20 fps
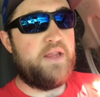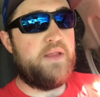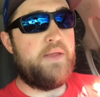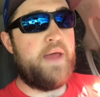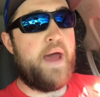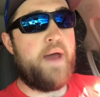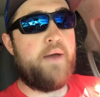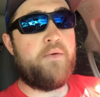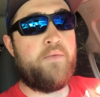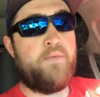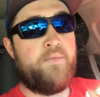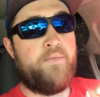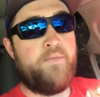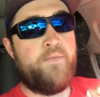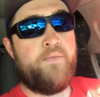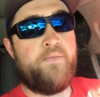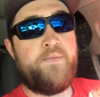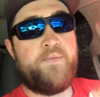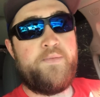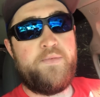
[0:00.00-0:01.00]
That
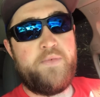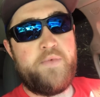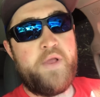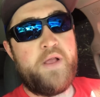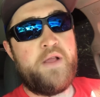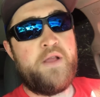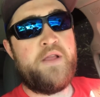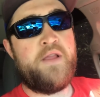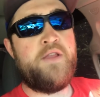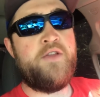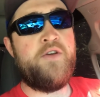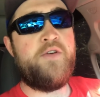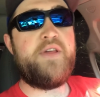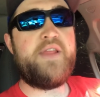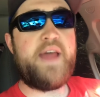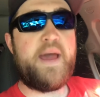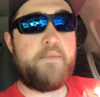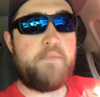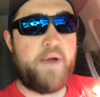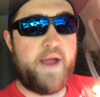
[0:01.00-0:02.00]
doing
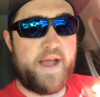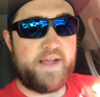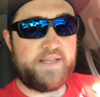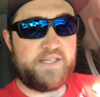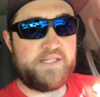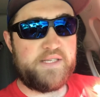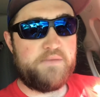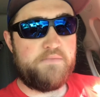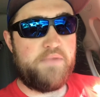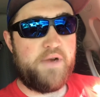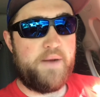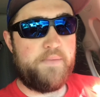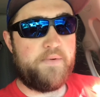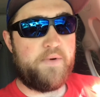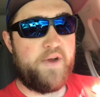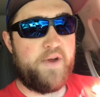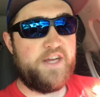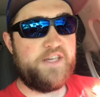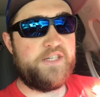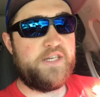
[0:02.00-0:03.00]
that practice and
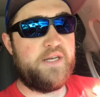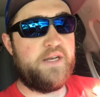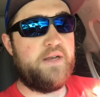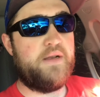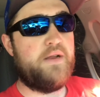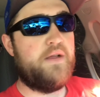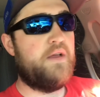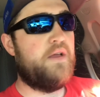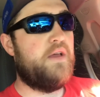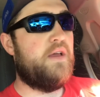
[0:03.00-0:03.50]
preparation,